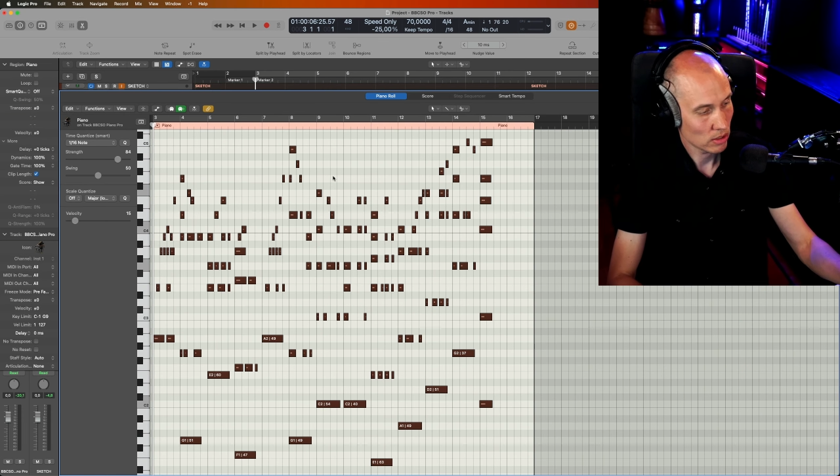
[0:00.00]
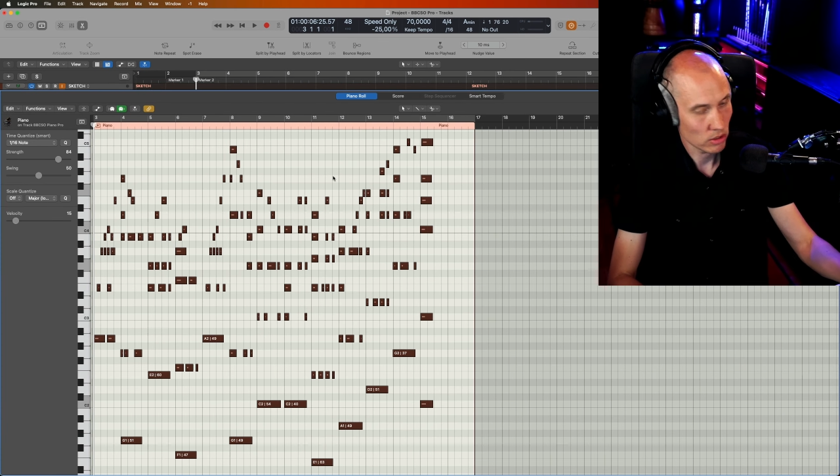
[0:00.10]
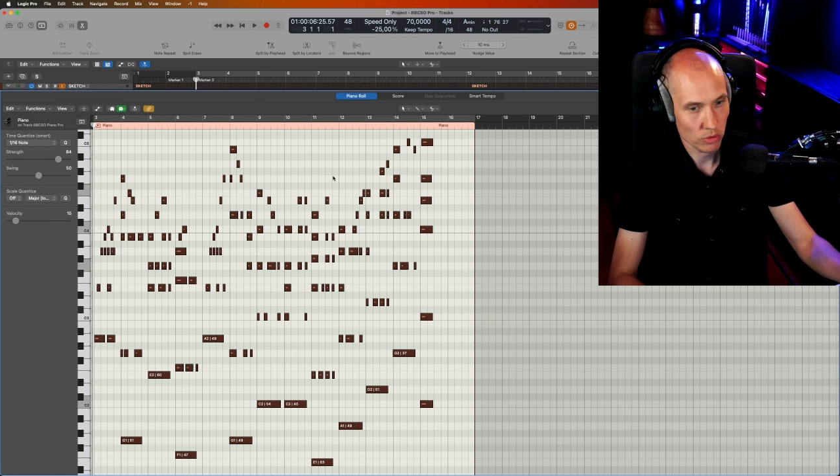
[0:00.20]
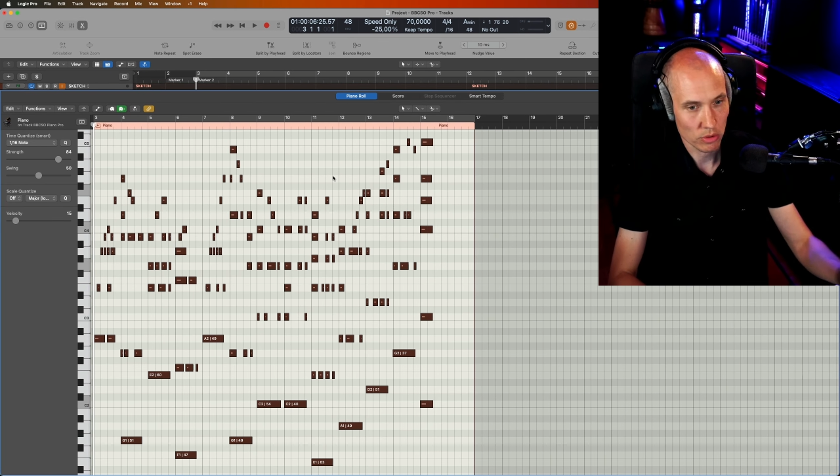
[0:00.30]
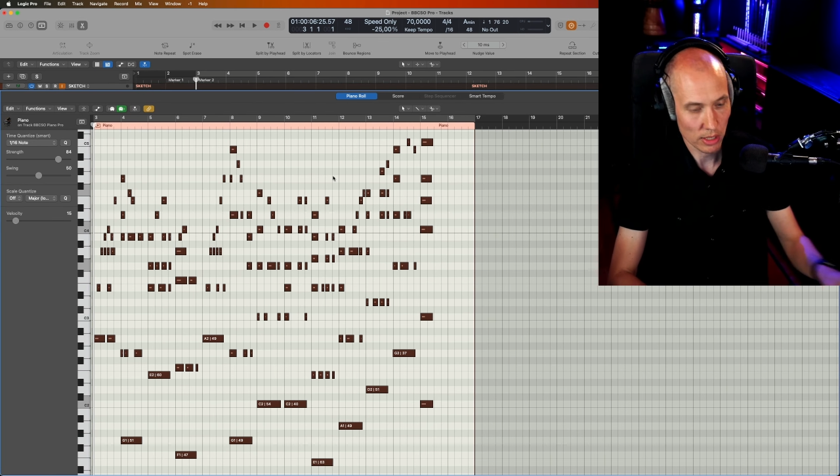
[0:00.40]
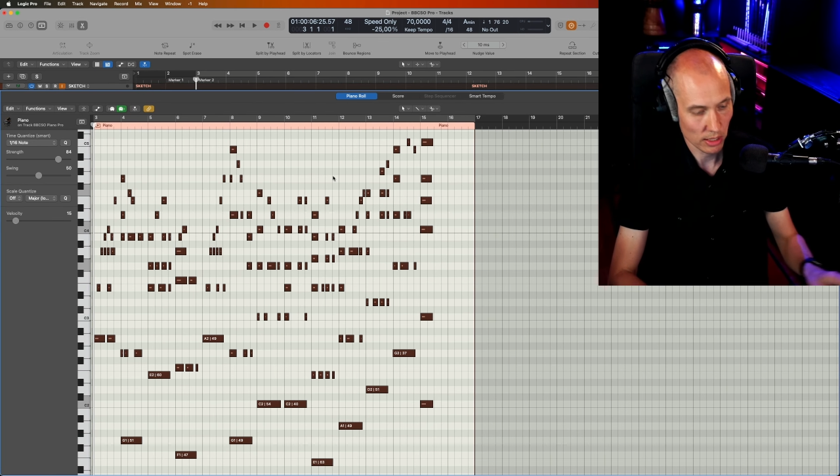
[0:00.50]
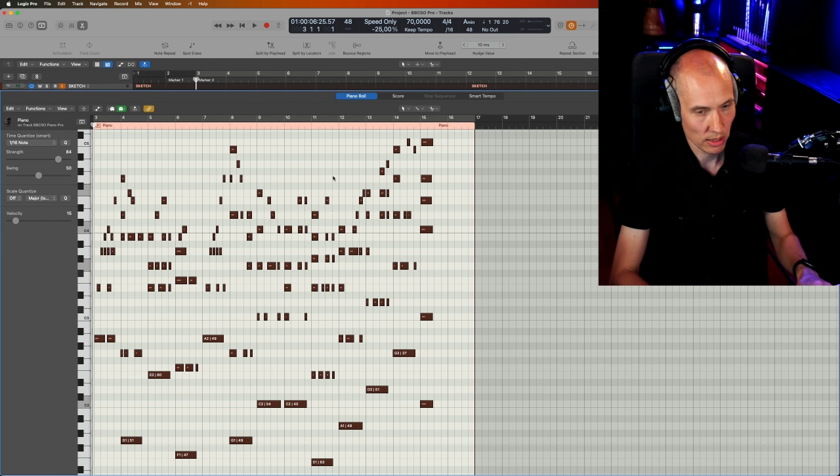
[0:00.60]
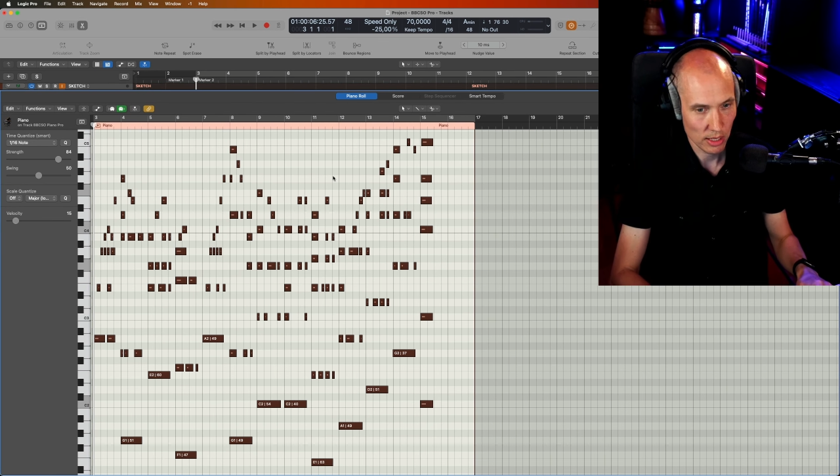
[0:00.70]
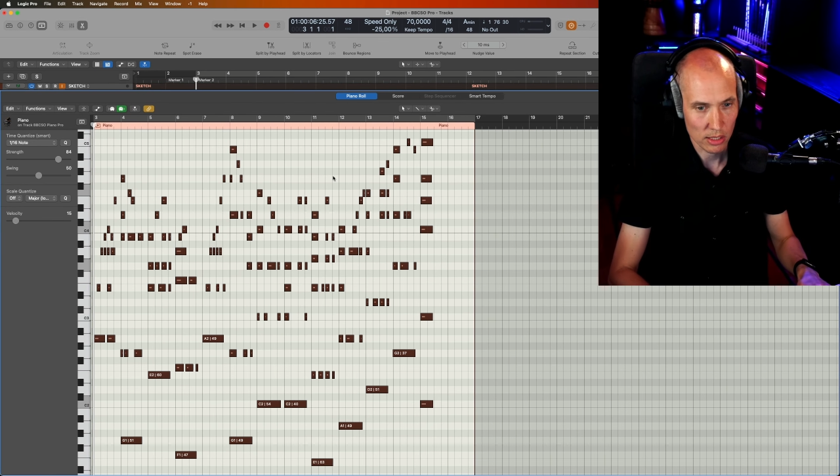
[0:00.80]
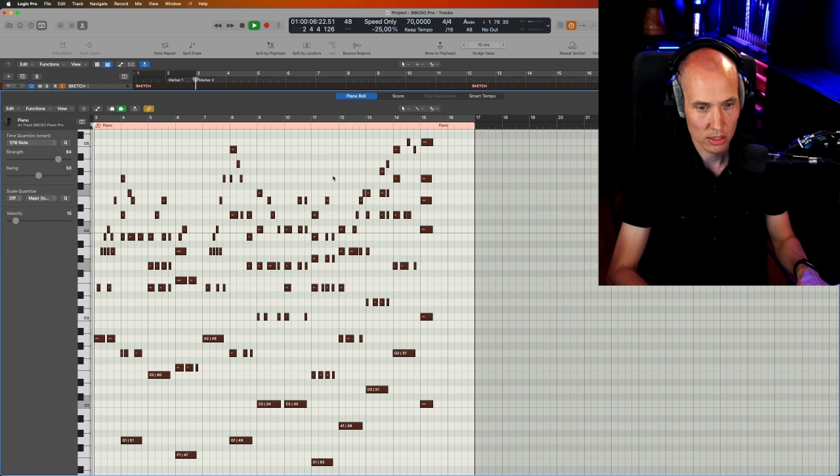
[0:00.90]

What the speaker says: Do it like that.